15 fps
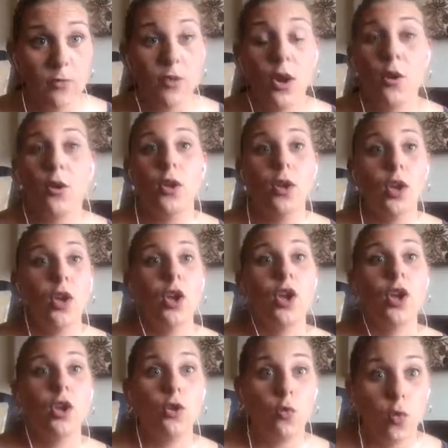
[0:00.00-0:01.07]
No,
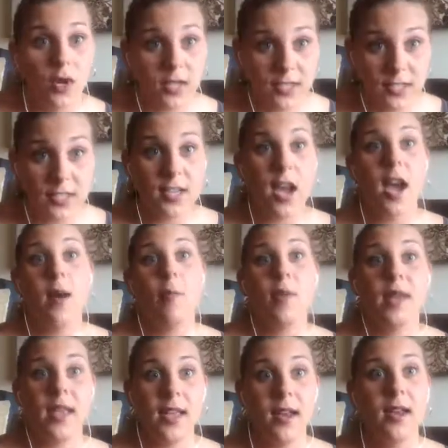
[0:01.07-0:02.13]
you want to stop
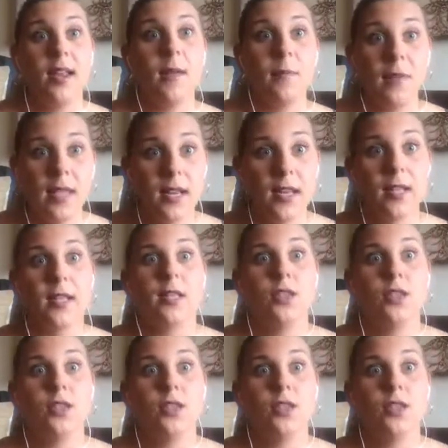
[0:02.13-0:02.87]
it immediately.